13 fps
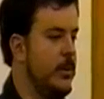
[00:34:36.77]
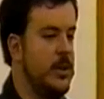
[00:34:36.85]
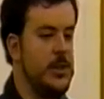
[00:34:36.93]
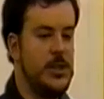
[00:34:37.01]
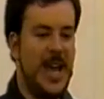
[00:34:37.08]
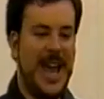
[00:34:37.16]

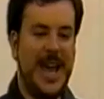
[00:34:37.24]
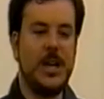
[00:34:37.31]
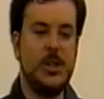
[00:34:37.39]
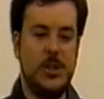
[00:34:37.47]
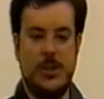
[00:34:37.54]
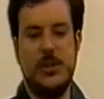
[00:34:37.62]
does the
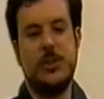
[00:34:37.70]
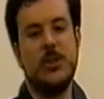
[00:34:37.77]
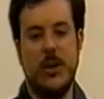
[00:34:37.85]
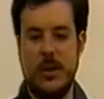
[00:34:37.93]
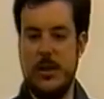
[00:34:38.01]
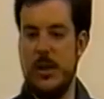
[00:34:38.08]
action
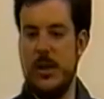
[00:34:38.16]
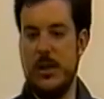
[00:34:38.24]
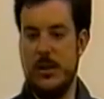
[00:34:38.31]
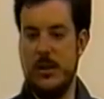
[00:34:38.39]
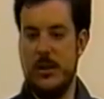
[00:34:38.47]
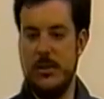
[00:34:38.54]
start there?
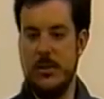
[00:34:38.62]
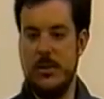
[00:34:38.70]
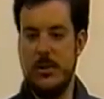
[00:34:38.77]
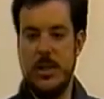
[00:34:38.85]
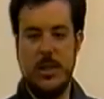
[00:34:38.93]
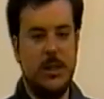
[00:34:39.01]

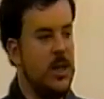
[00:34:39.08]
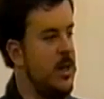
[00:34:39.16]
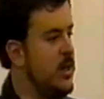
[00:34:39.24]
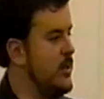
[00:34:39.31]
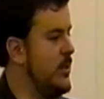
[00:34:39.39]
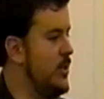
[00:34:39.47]

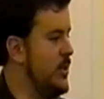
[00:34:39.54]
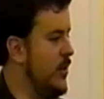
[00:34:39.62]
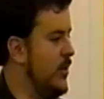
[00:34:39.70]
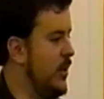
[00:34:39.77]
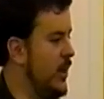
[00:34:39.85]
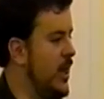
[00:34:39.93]
Not
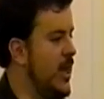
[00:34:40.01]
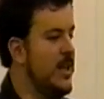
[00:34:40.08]
necessarily.